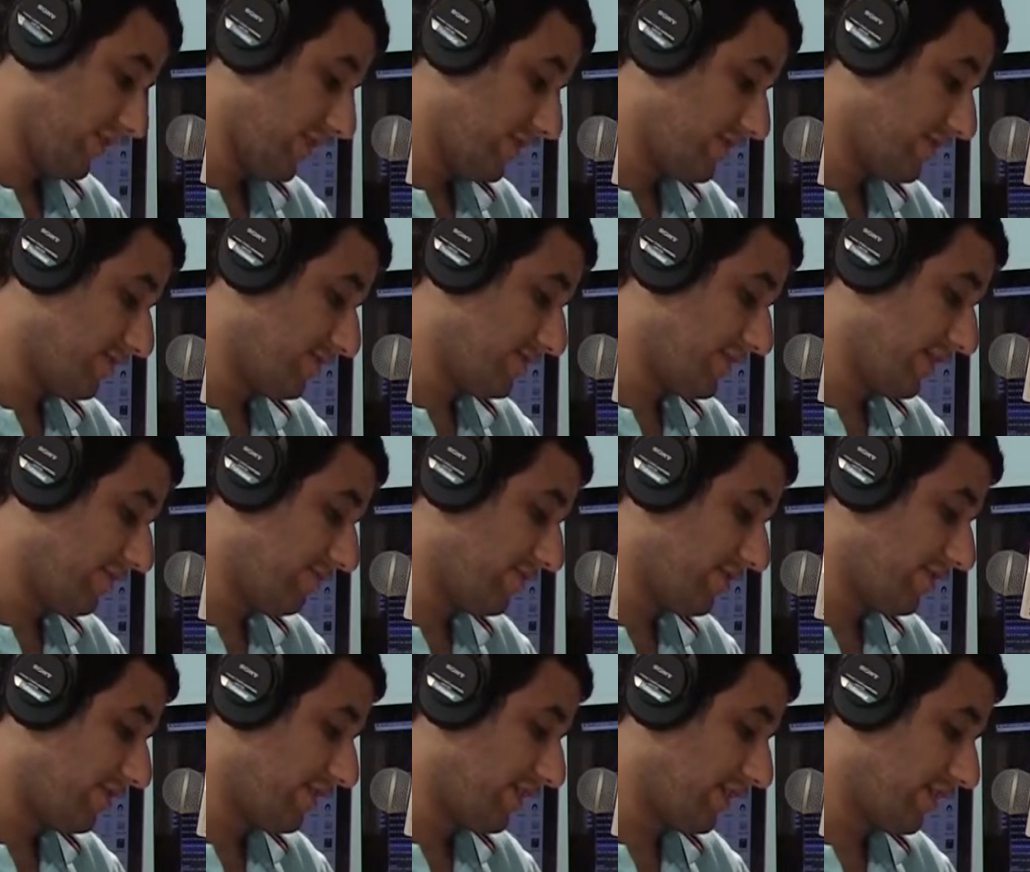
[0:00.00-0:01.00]

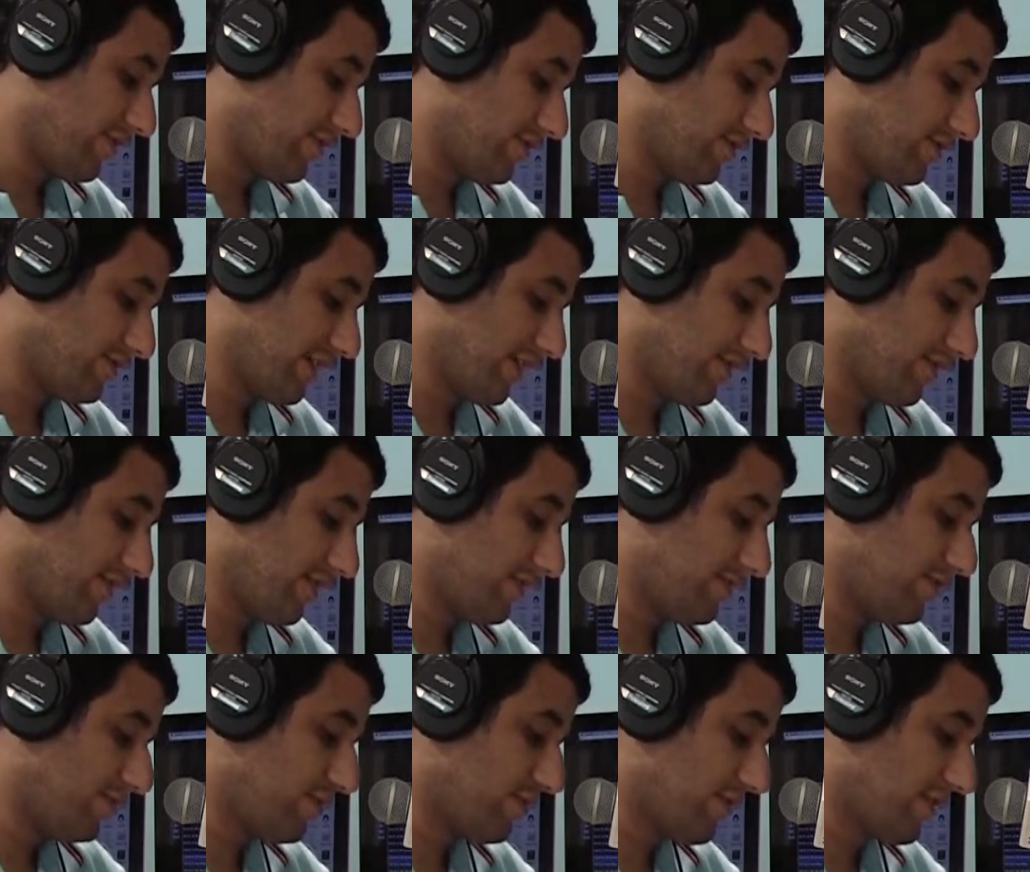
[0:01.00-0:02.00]
September 9th,
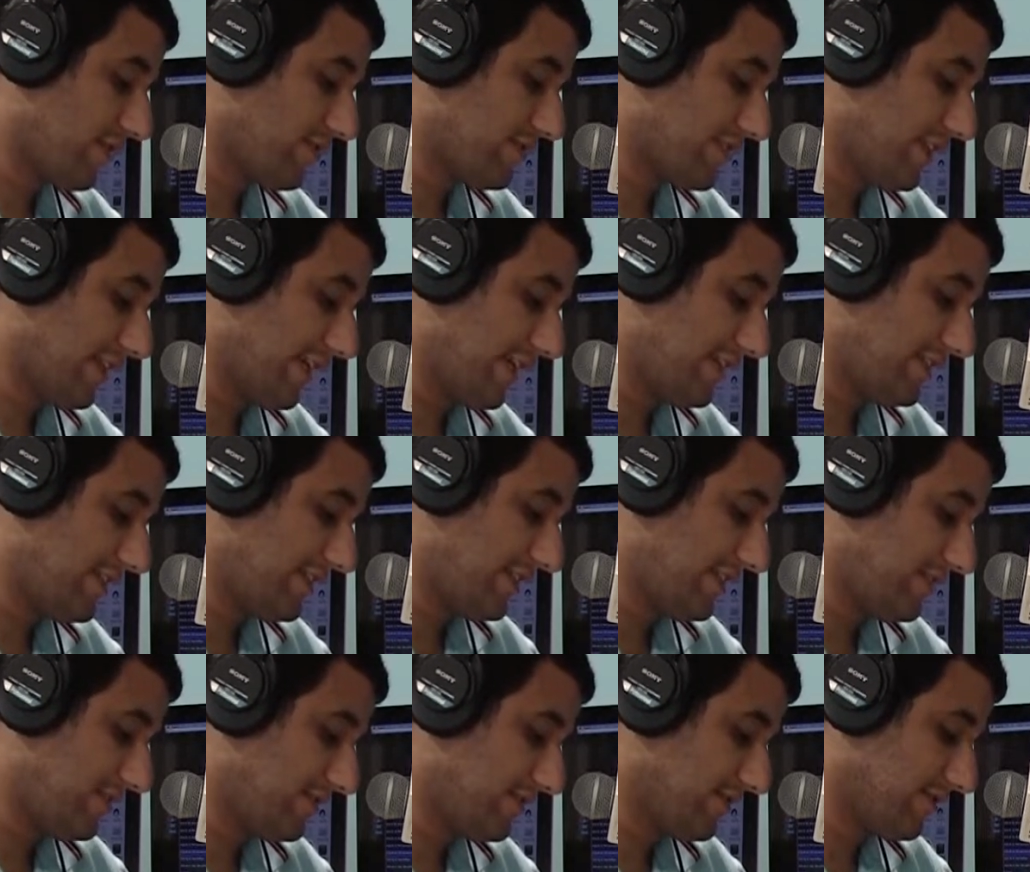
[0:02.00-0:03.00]

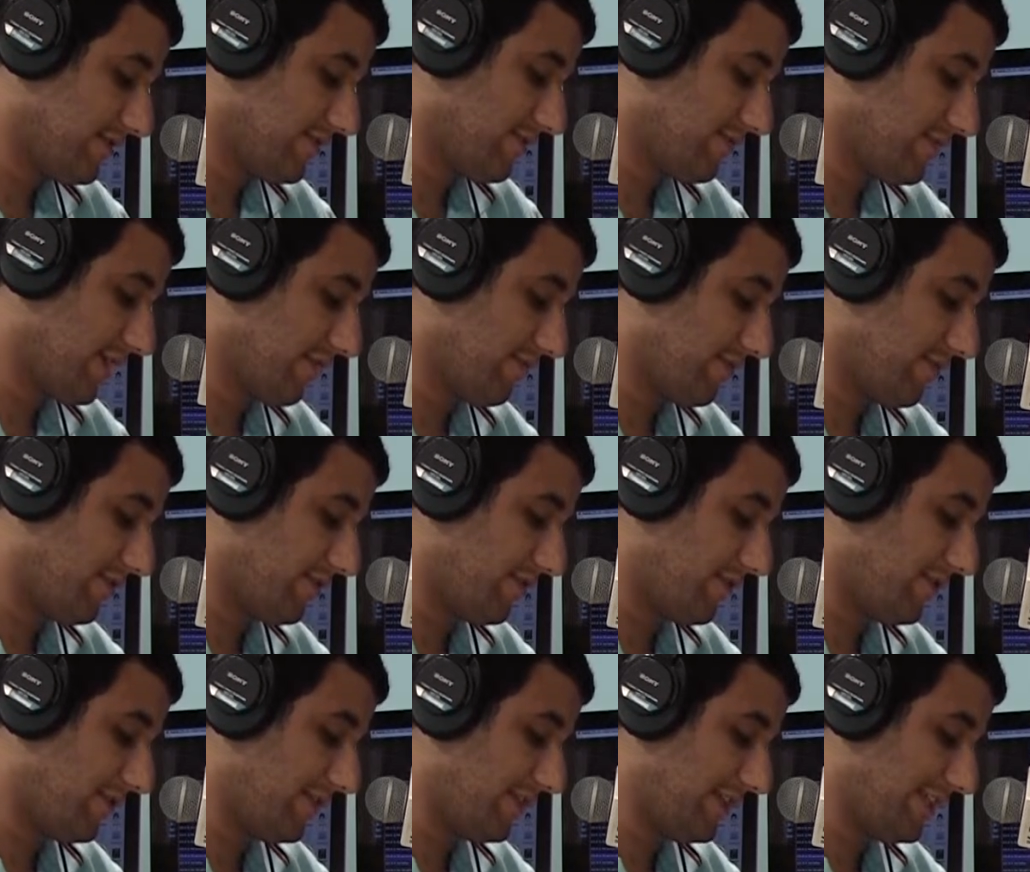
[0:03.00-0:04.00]
2018 till September
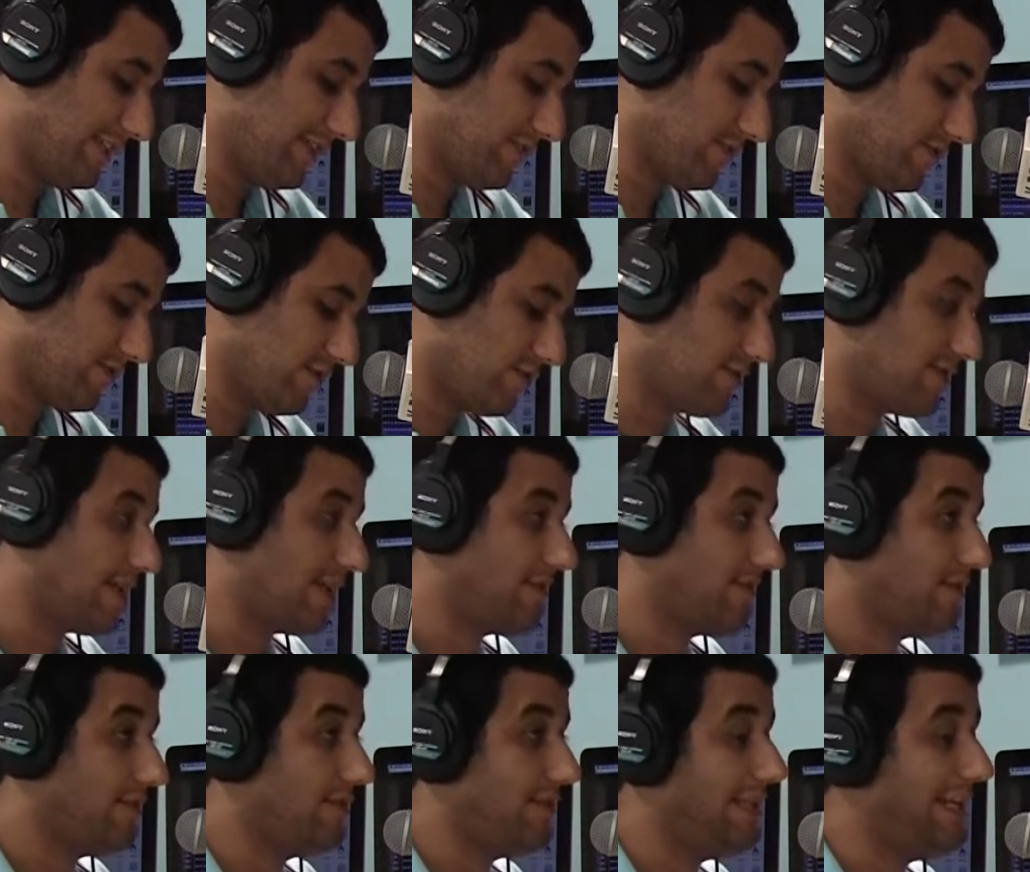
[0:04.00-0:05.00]
15th,
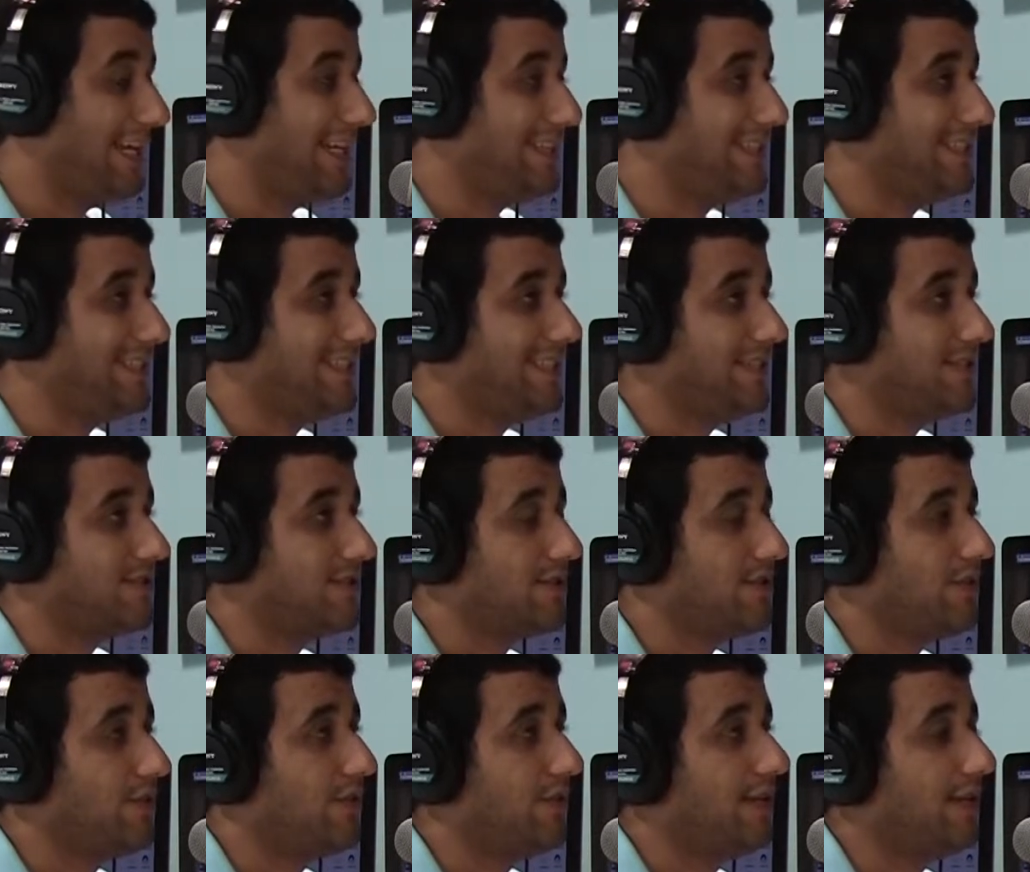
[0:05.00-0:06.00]
2018.
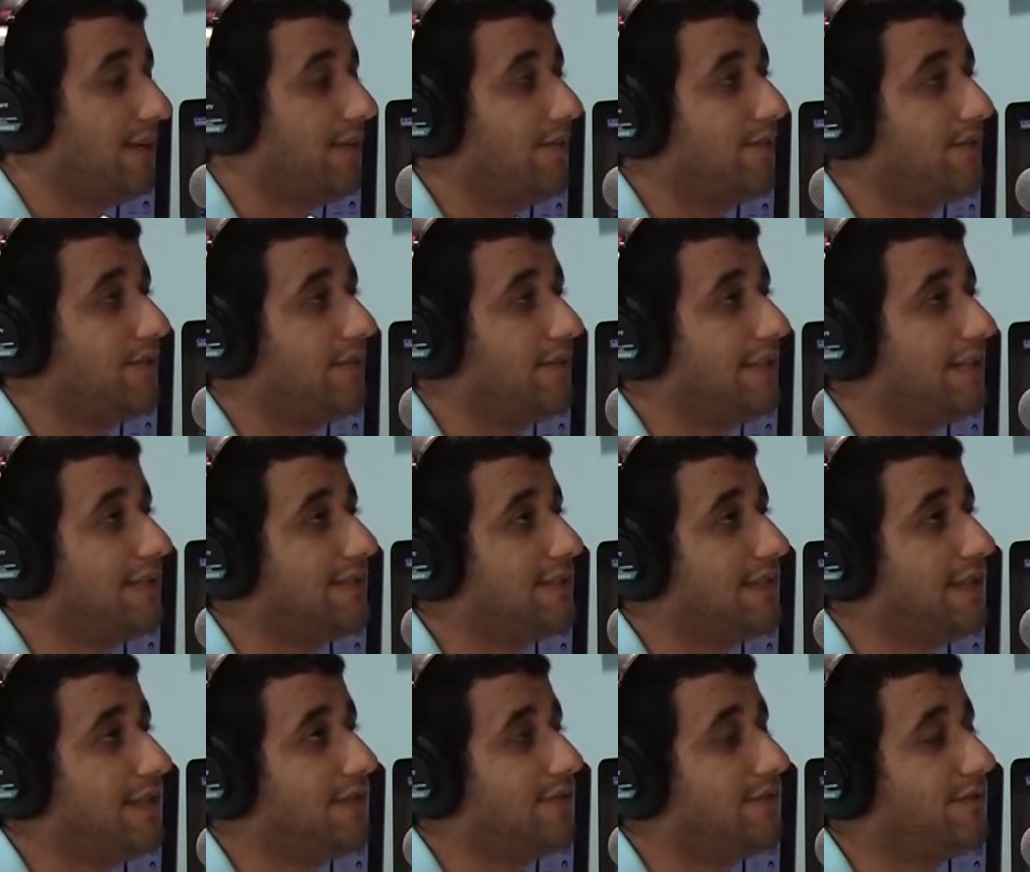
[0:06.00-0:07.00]
So we have 3 days
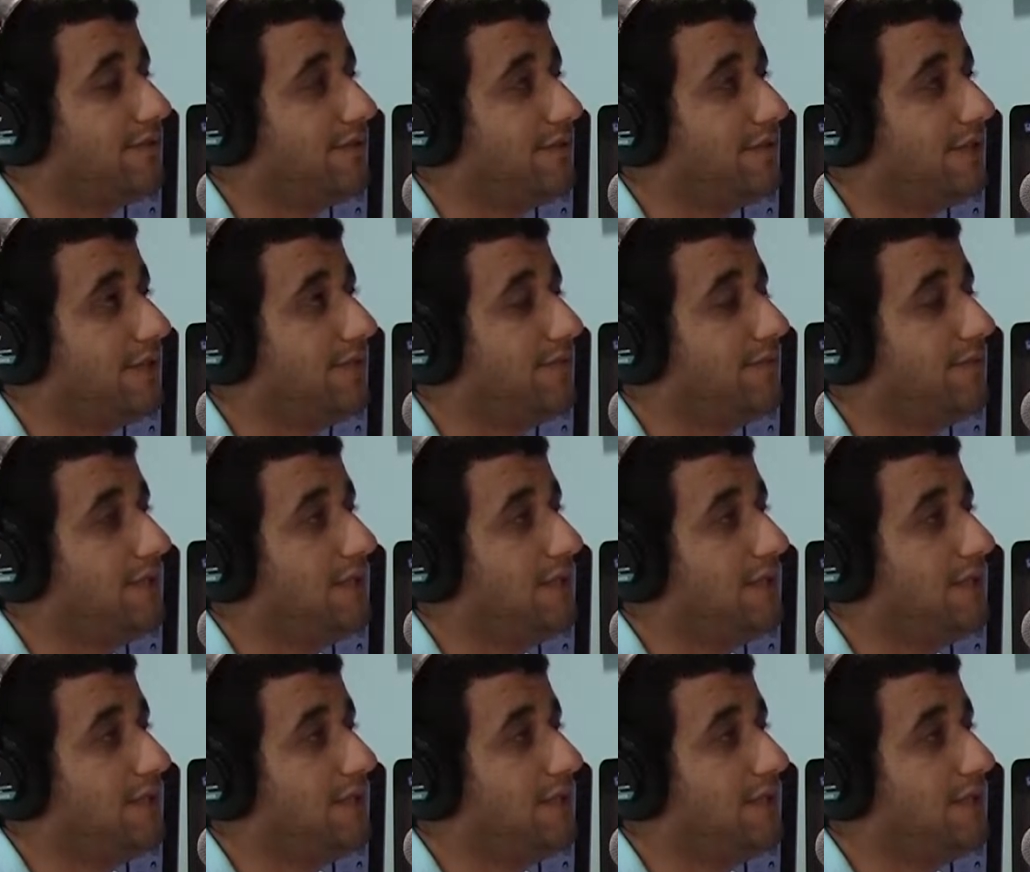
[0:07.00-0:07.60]
left for that.